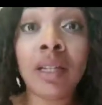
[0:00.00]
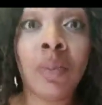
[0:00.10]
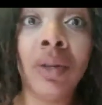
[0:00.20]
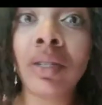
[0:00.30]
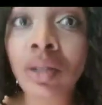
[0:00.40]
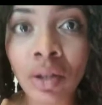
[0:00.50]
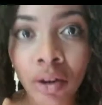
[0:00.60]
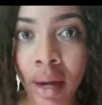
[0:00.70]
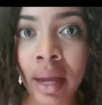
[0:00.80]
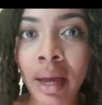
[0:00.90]
experience on the
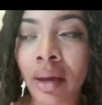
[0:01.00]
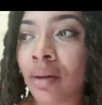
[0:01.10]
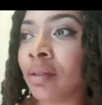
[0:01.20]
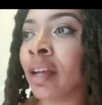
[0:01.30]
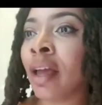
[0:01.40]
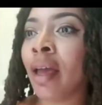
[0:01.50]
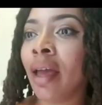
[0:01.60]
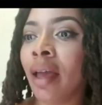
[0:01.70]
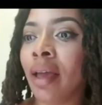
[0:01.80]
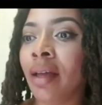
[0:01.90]
Greyhound.
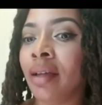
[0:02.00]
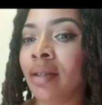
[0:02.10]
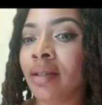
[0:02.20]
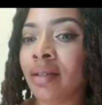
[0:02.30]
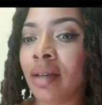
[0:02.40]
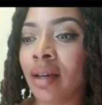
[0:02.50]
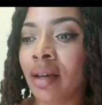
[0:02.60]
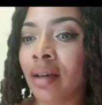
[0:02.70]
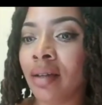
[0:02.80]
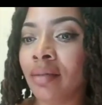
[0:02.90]
And
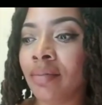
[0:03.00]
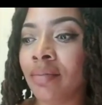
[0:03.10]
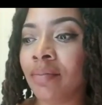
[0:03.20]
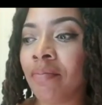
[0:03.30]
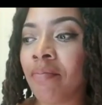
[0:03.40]
um,